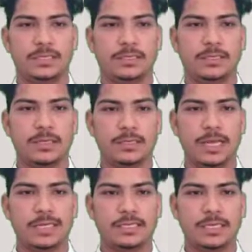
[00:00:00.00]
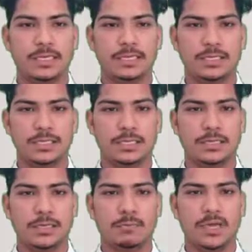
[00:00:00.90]
Yes, the answer is
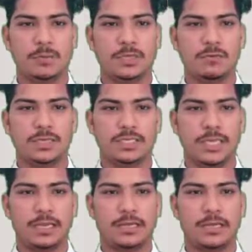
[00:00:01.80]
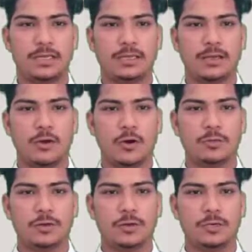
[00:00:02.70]
the purpose of recycling
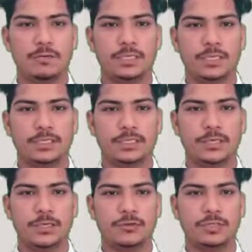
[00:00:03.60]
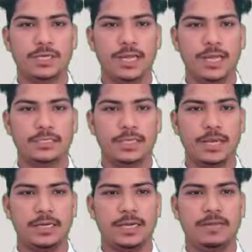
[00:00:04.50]
of solid waste is reduce
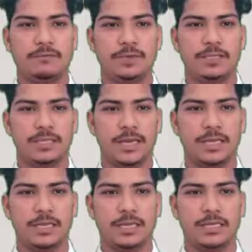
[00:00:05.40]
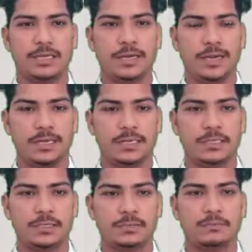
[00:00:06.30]
reliance on landfills and
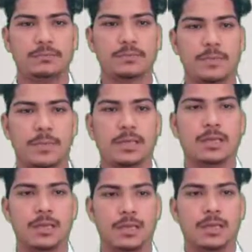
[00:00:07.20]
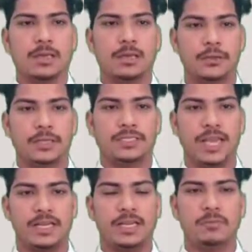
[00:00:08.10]
incinerators.
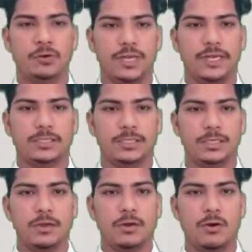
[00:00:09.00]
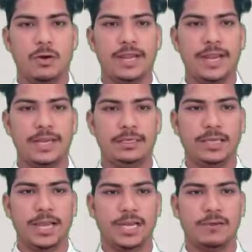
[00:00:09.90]
Recycling protects our health
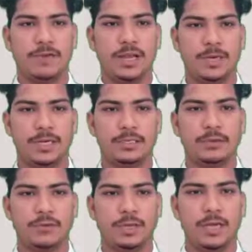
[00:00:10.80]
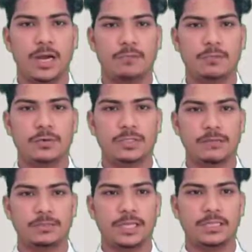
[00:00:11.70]
and environment when harmful
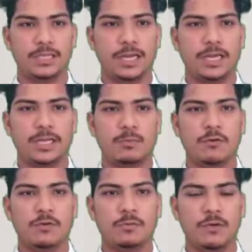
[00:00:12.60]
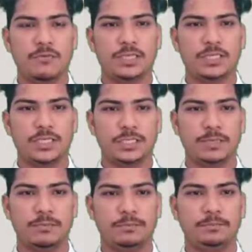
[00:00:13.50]
substances are removed from the waste
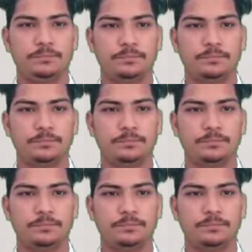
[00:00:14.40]
stream.